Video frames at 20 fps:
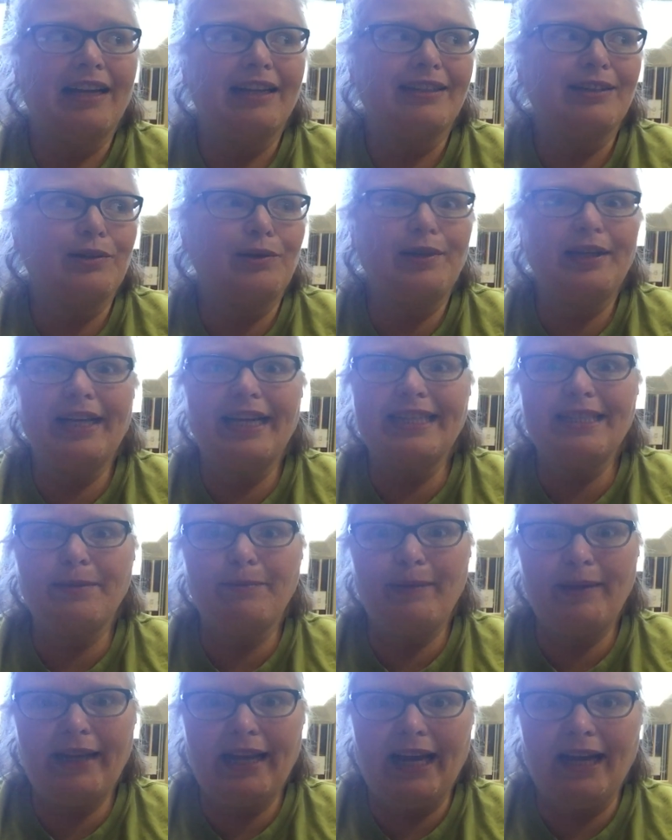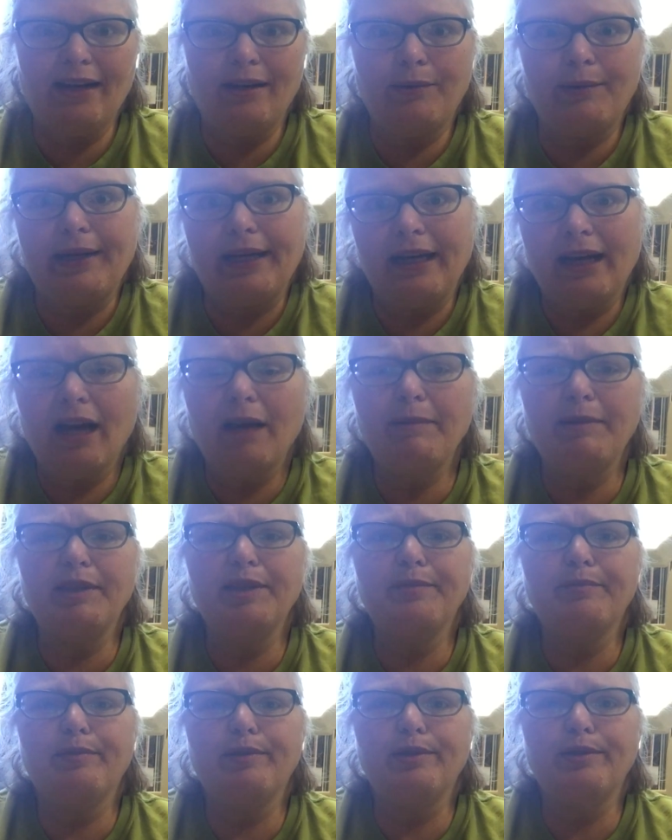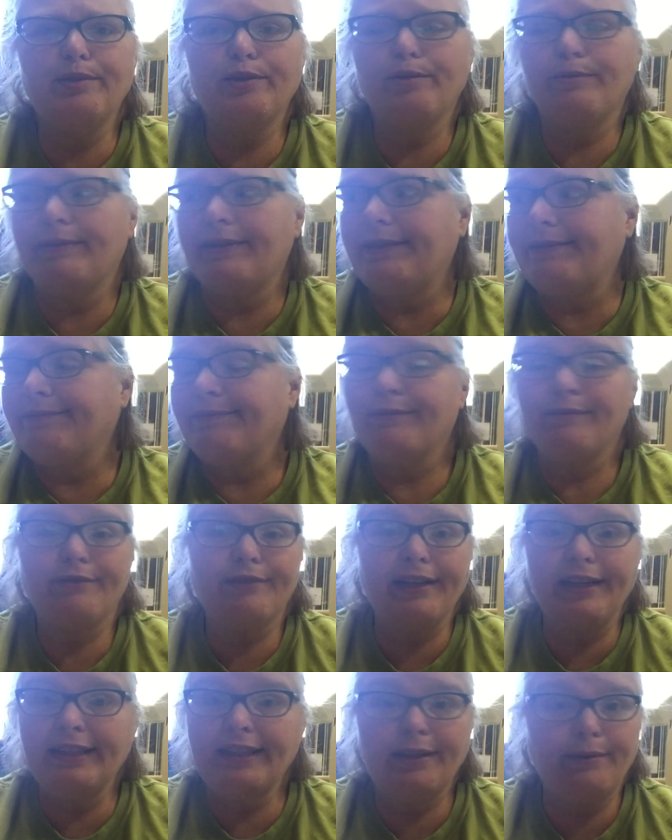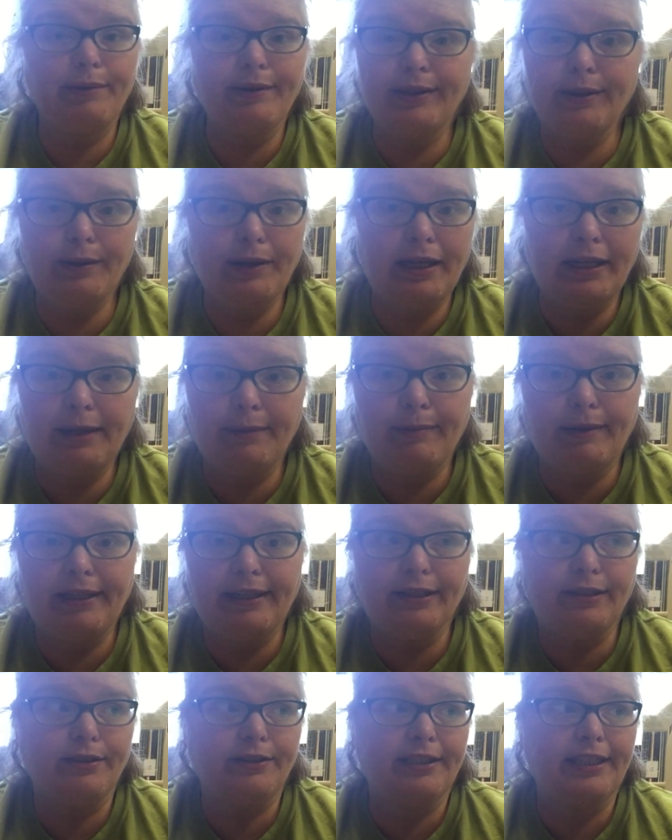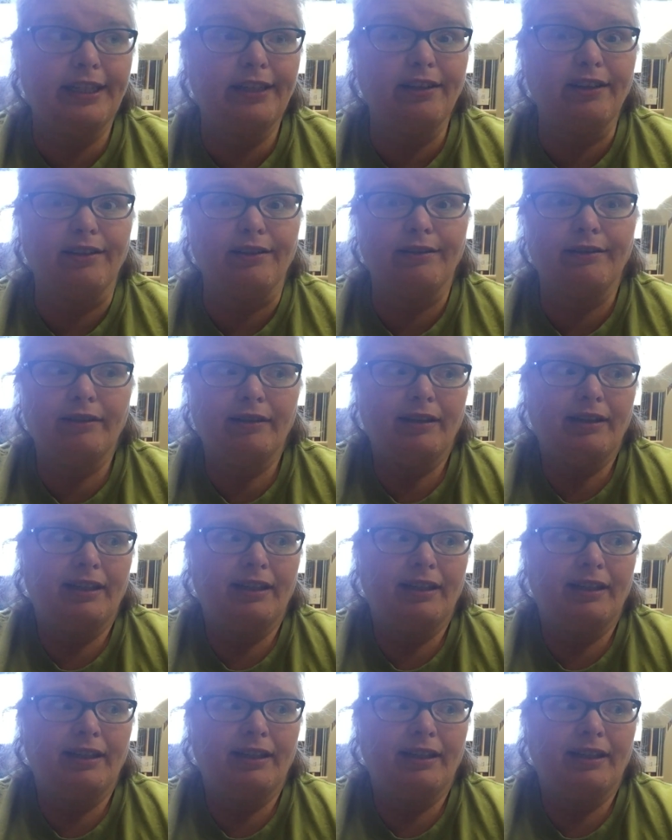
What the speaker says: Sorry, it's a bit echoey. I'm in the blue room and frankly, without anybody else here,